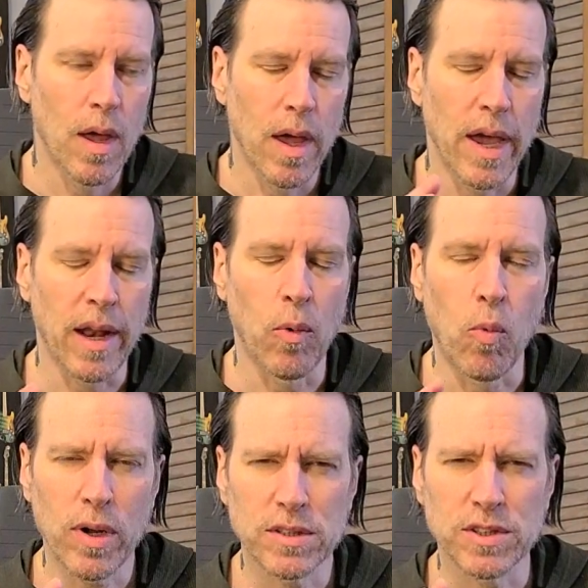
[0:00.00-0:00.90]
And I
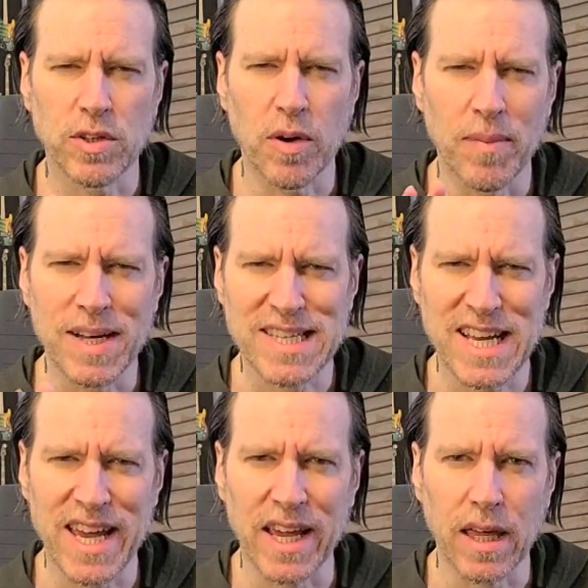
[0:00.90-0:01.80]
want to start by
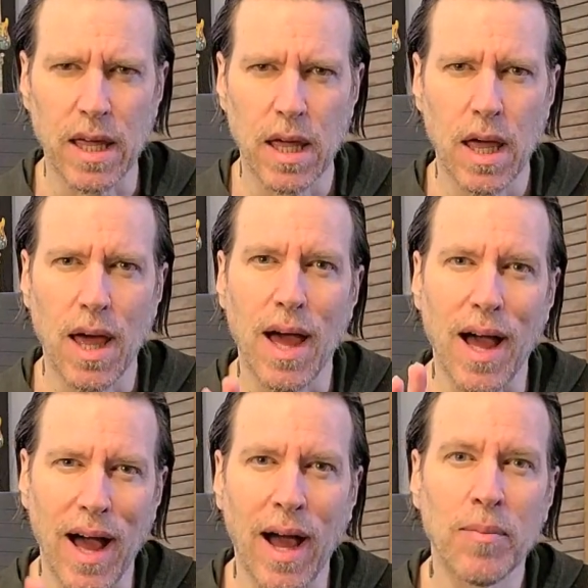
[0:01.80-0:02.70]
saying
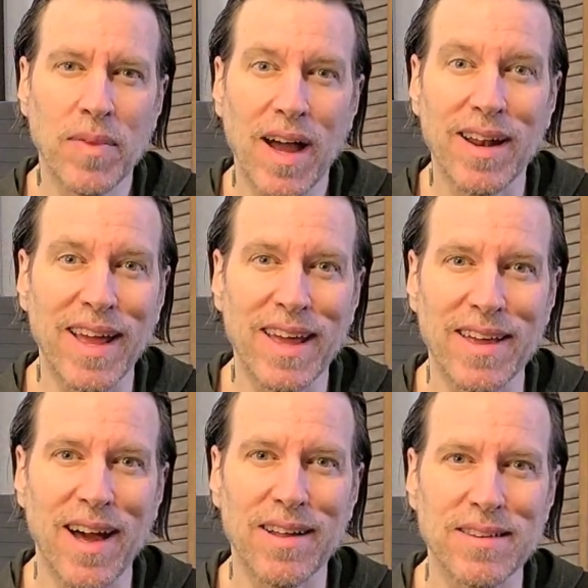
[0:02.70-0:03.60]
I'm not a
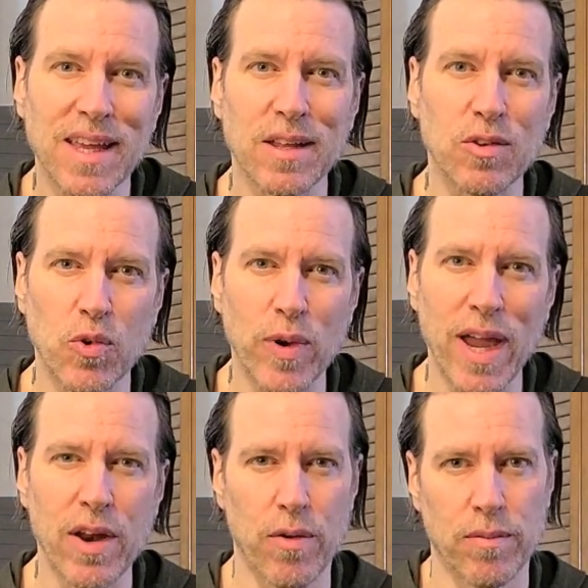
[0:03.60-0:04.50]
content
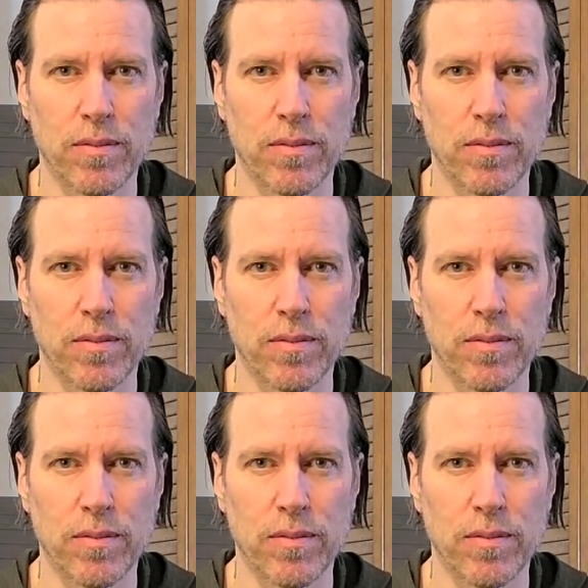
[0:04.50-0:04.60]
creator.